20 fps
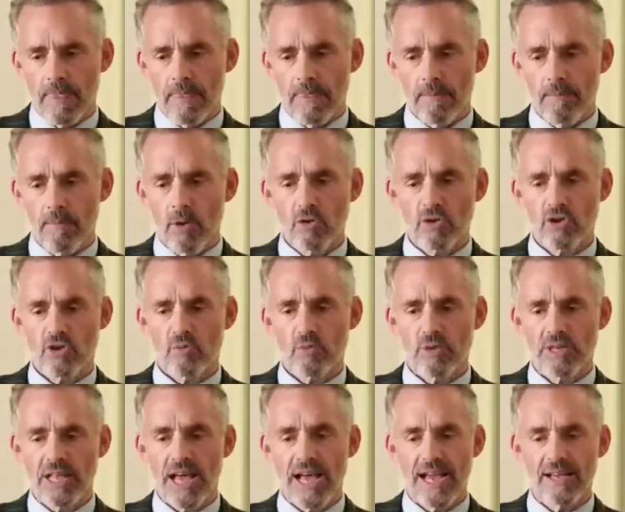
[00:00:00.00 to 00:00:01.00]
the most
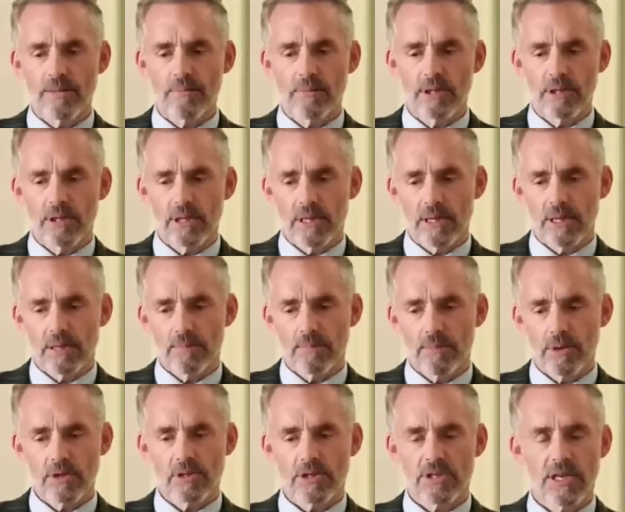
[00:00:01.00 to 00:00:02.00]
reliable
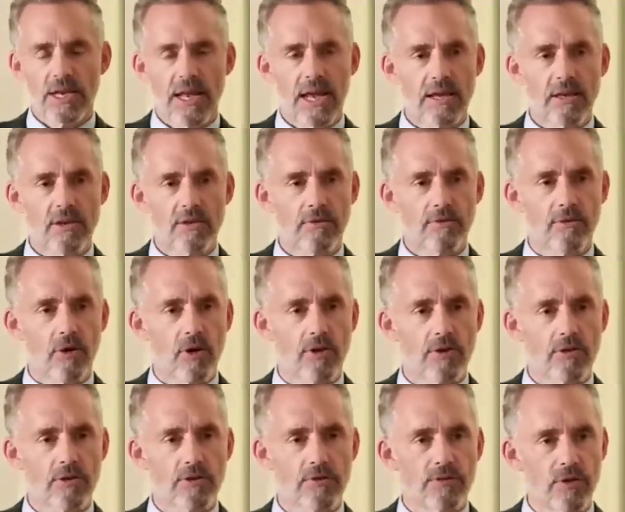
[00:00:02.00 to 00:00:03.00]
person at your
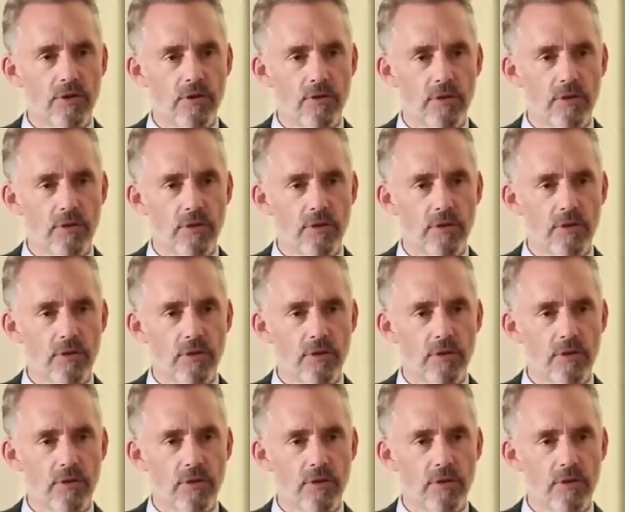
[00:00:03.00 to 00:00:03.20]
father's